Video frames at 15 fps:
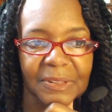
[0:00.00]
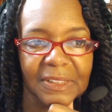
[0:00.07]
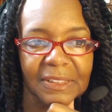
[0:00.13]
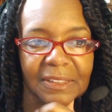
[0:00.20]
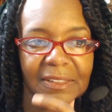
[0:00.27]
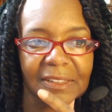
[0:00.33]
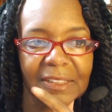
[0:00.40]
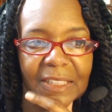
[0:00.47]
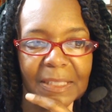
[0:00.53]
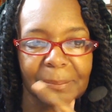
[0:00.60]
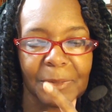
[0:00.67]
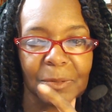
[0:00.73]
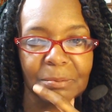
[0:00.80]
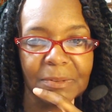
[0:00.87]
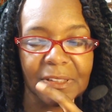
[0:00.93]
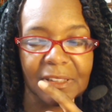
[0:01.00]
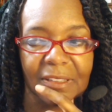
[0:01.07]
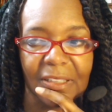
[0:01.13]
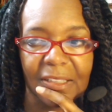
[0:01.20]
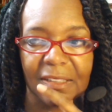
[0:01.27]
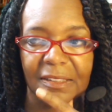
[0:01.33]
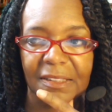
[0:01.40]
Uh, you know, I'm open to
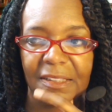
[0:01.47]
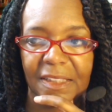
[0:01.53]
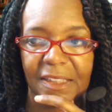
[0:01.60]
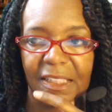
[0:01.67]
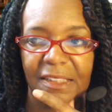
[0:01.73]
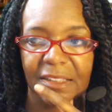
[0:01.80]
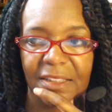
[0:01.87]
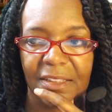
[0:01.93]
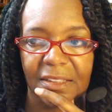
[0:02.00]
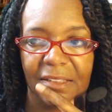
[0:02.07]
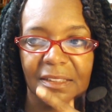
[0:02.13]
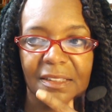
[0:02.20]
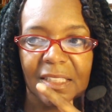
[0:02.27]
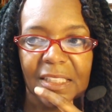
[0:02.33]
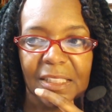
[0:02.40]
all suggestions,